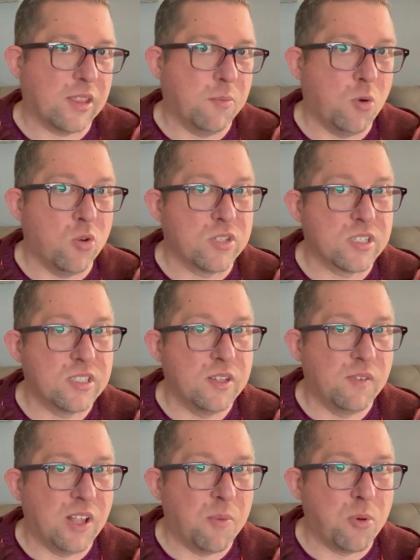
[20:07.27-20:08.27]
the most
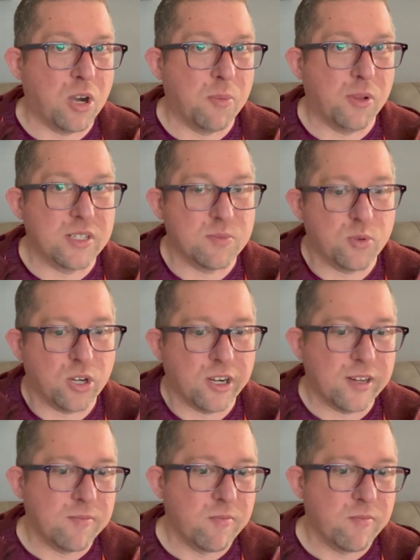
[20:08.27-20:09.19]
developed part of Pleasant Prairie.